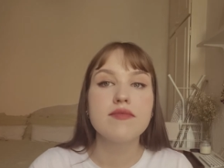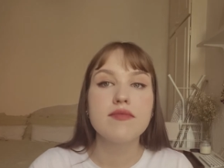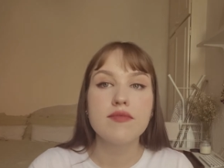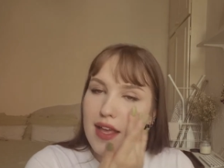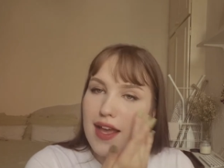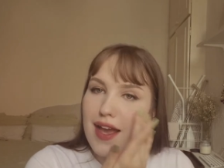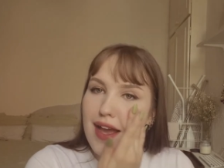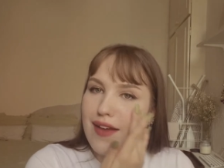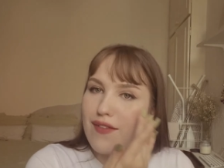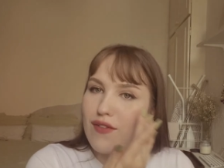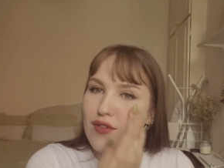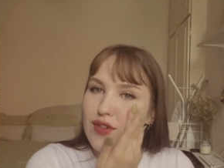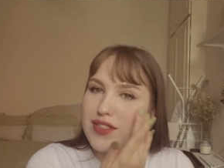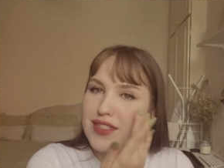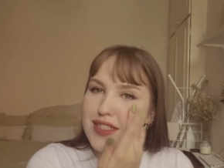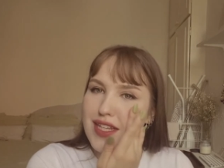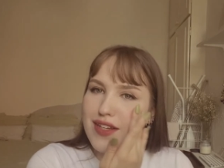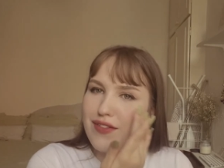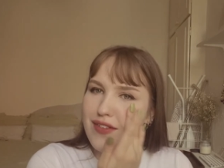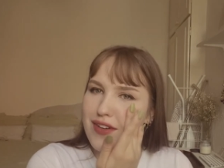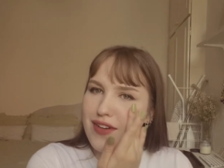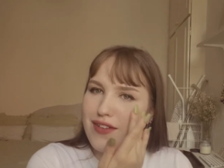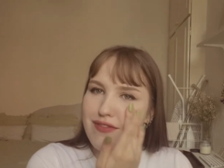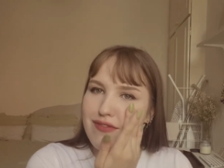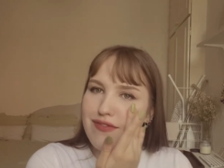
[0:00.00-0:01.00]
I was
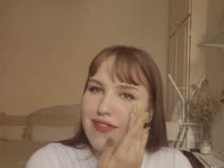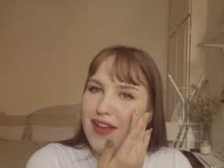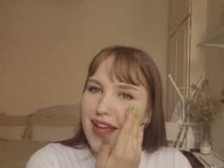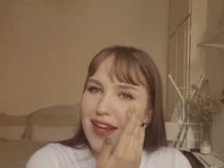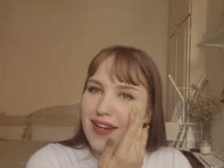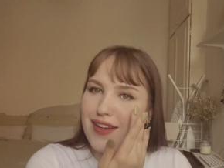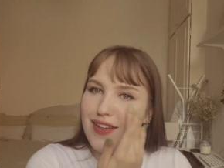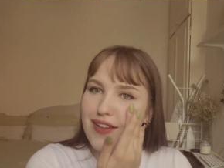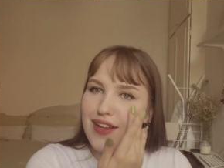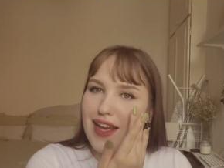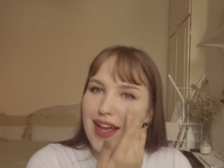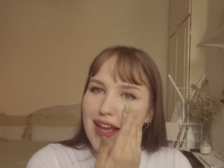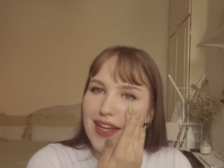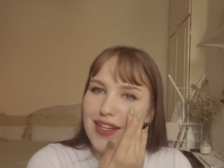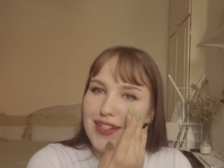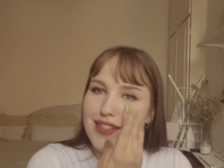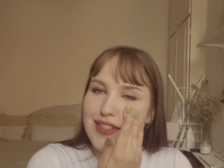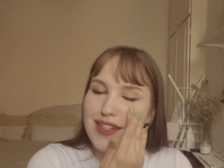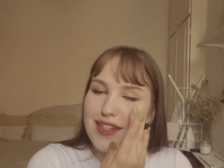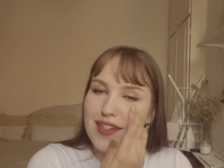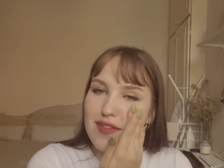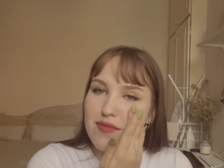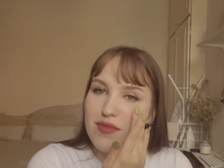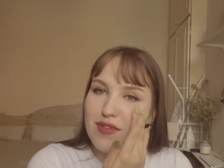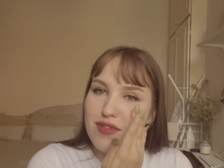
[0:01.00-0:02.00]
never a fan
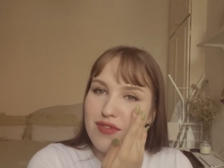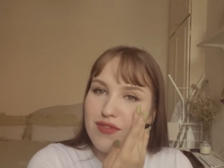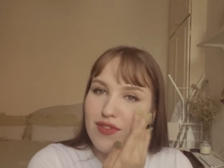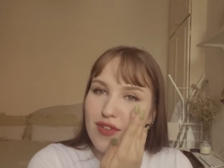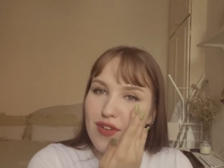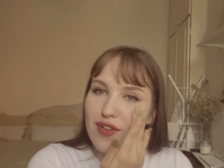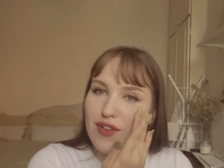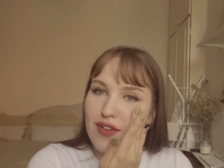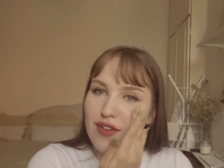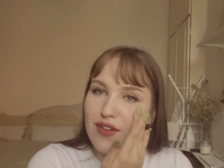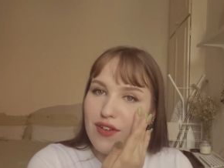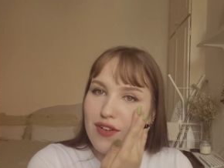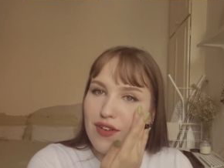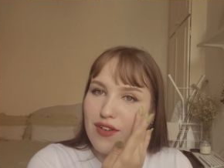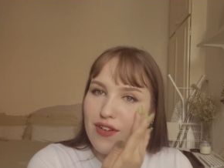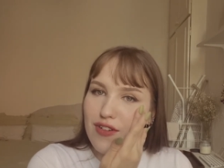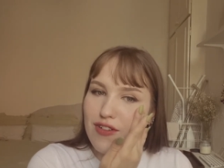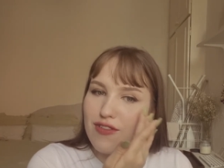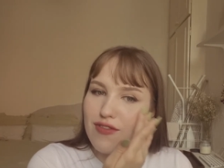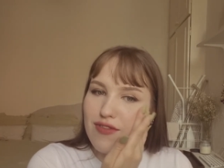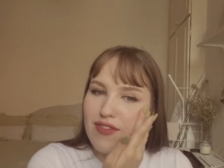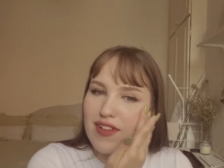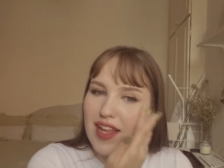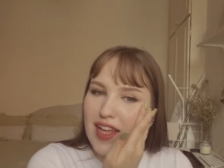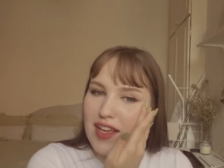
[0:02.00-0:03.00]
actually before
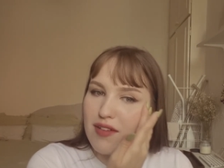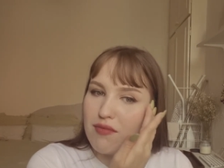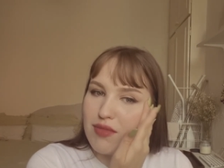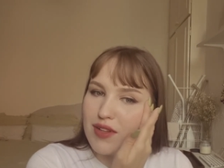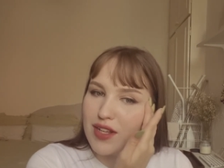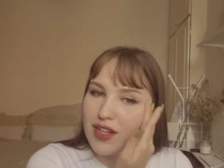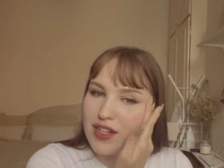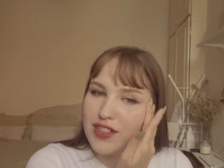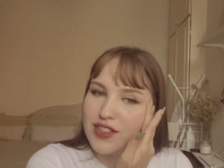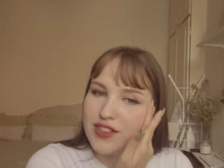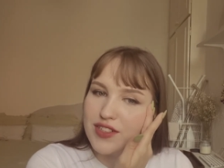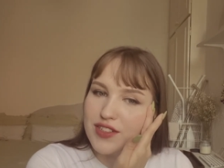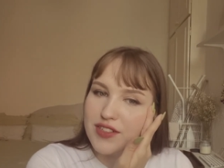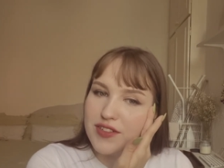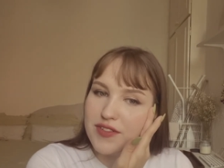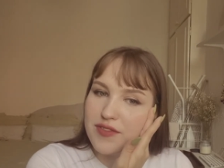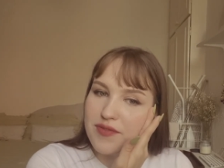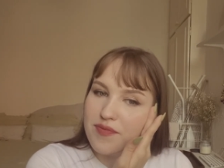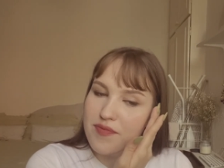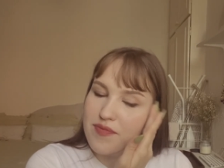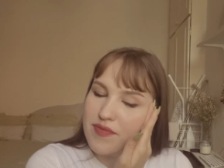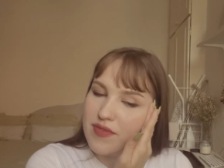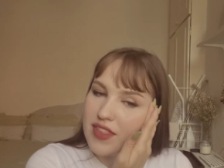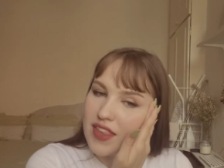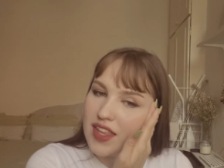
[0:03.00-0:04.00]
of like blusher,
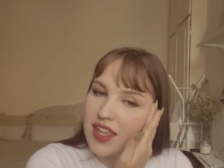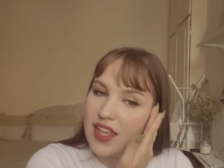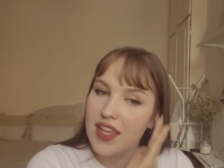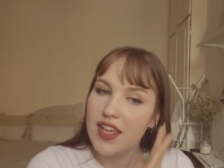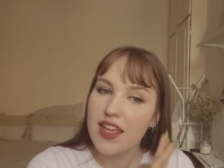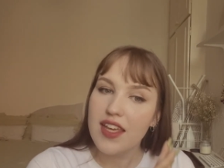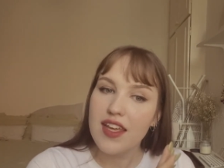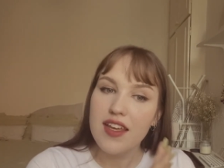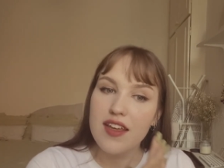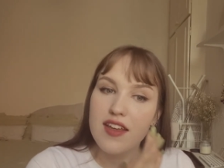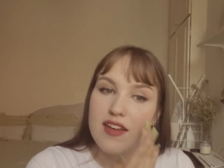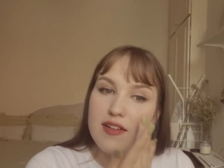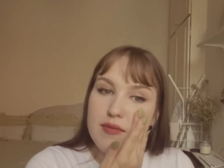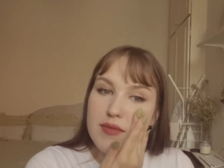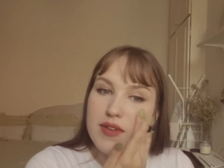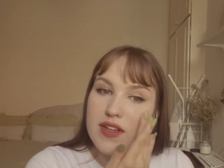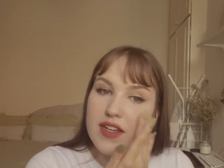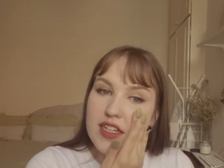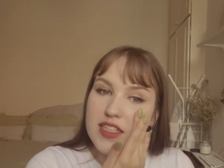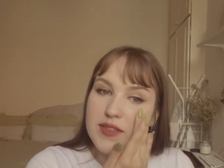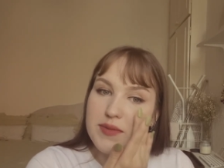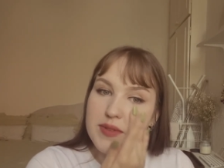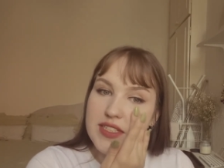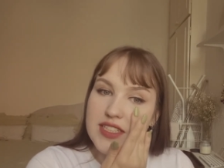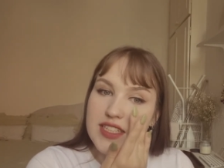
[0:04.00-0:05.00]

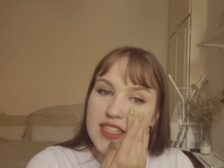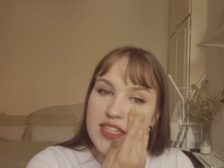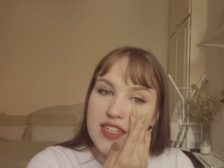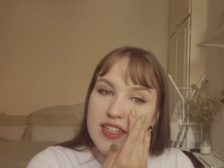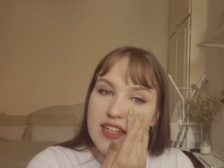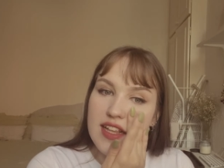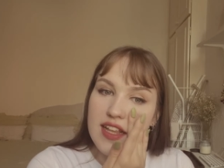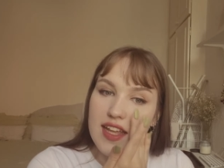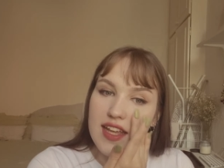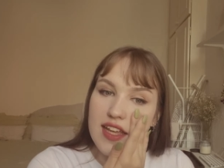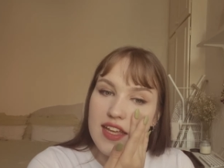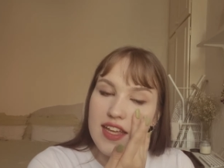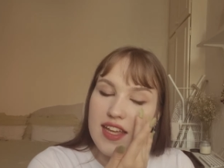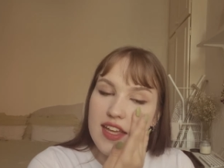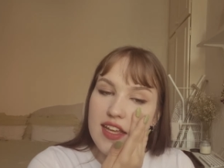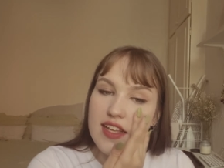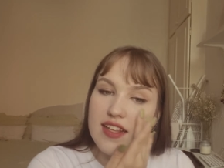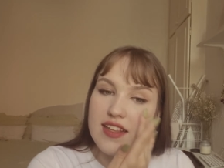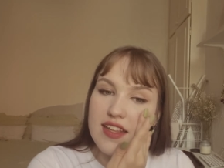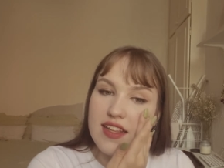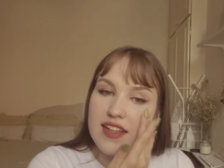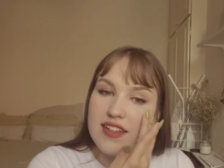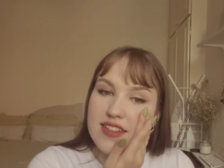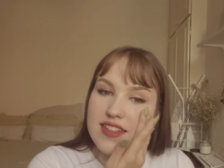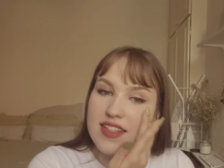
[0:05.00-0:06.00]
because my skin, like, it
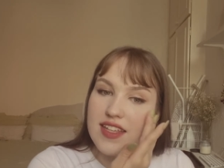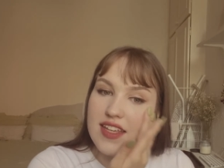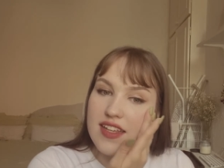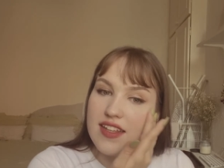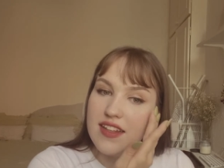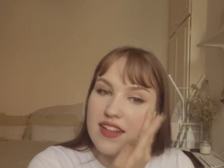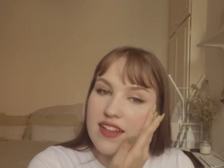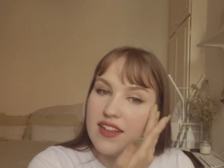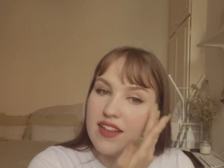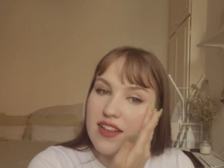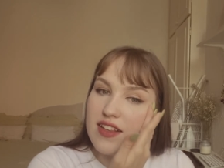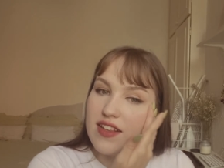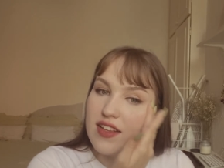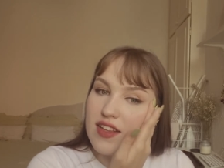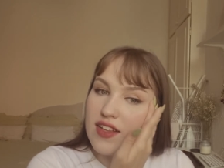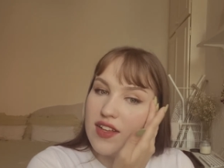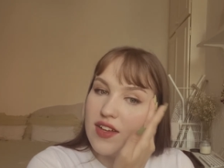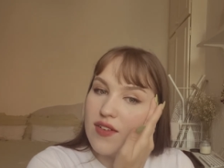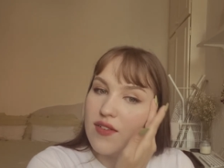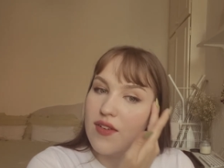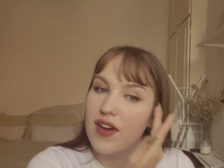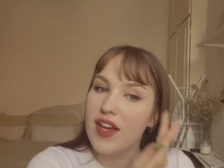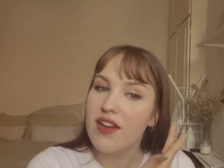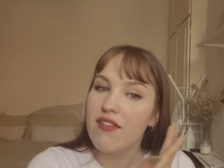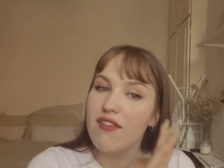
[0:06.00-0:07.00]
does get
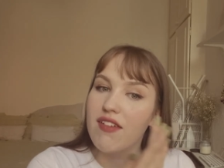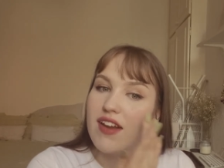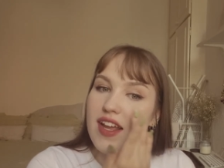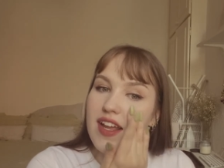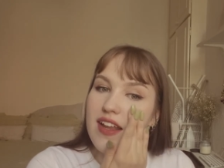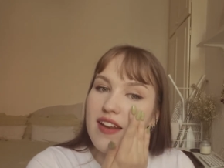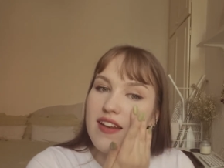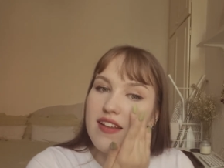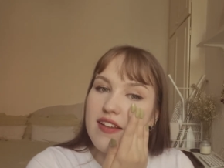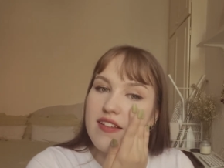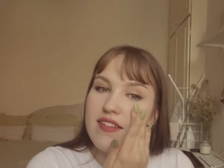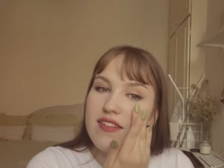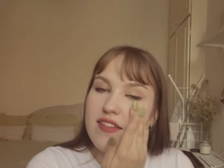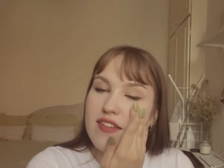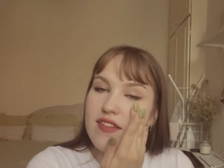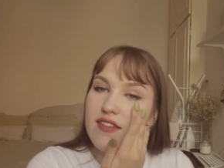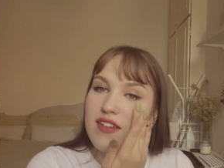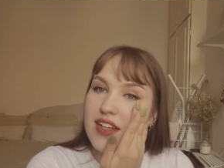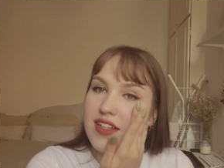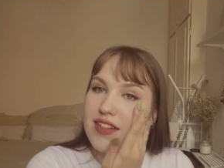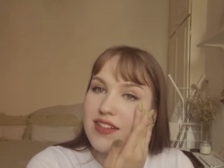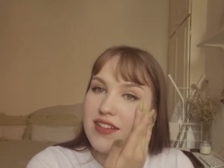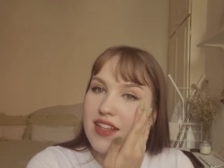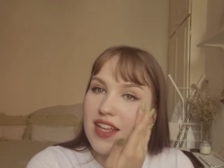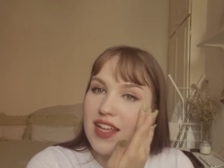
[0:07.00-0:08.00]
quite red
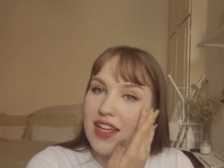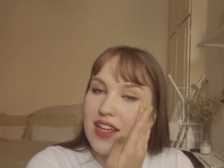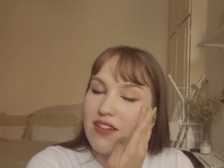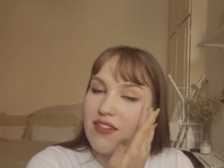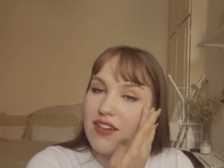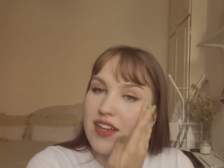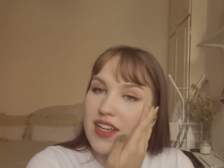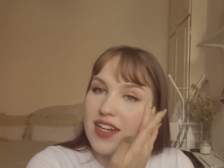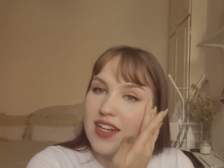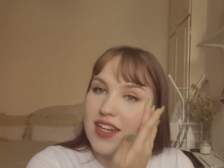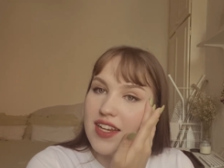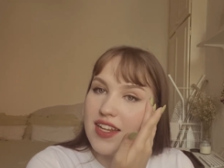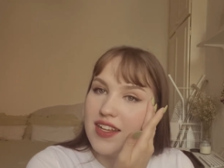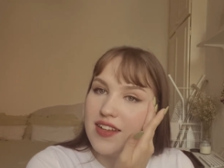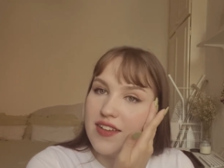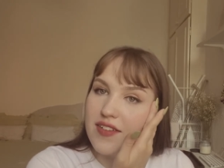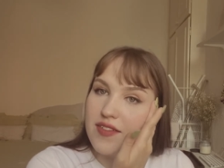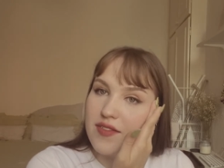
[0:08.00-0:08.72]
quite like quickly,